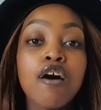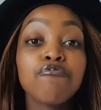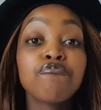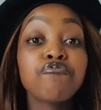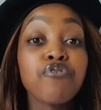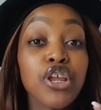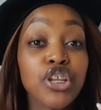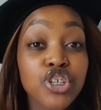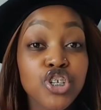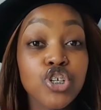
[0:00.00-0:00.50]

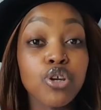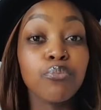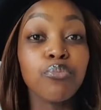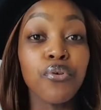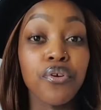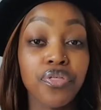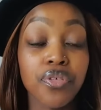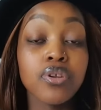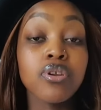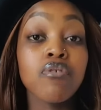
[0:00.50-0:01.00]
friendship
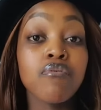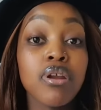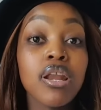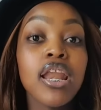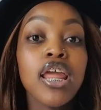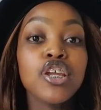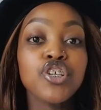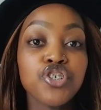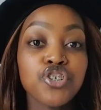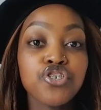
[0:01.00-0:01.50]
within a
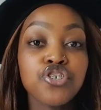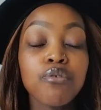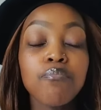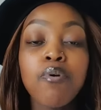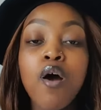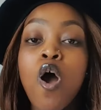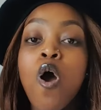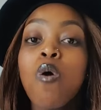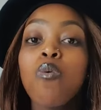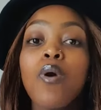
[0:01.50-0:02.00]
relationship
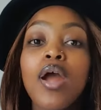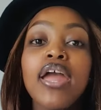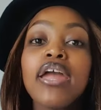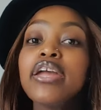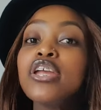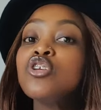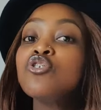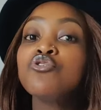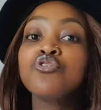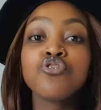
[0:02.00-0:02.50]
where
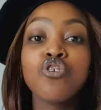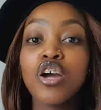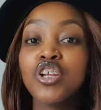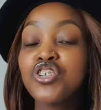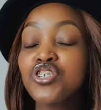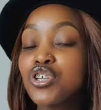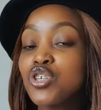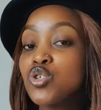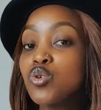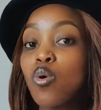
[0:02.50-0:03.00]
you're
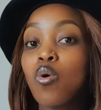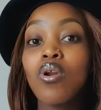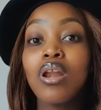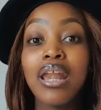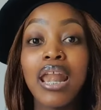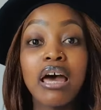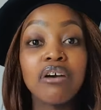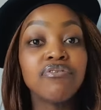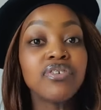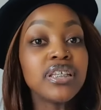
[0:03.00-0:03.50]
not just all
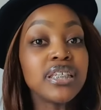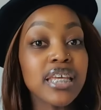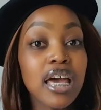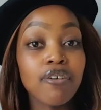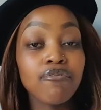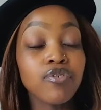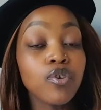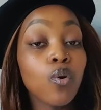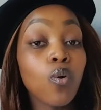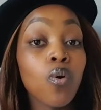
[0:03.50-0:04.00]

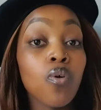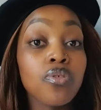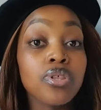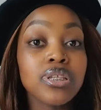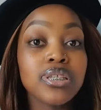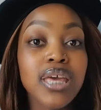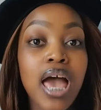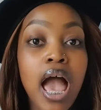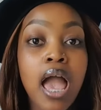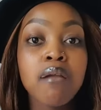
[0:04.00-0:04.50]
lovey-dovey all the
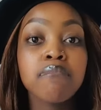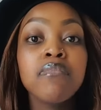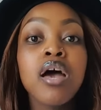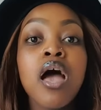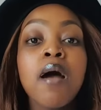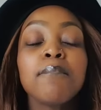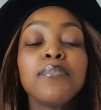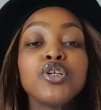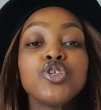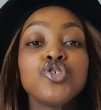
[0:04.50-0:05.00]
time,
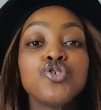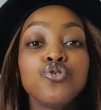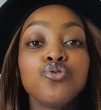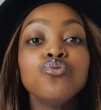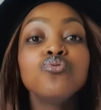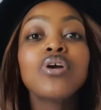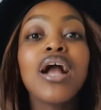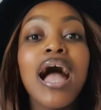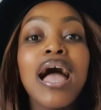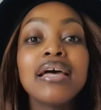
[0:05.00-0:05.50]
but
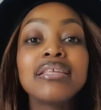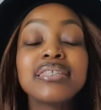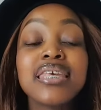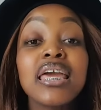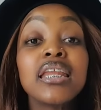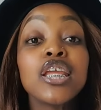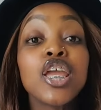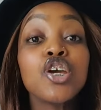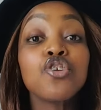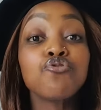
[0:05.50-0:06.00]
you guys
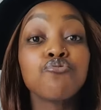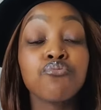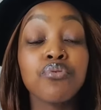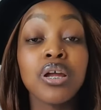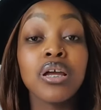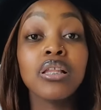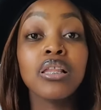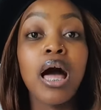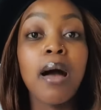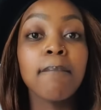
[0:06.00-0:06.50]
can get
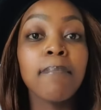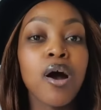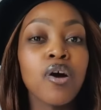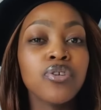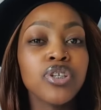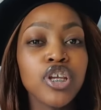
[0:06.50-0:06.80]
real about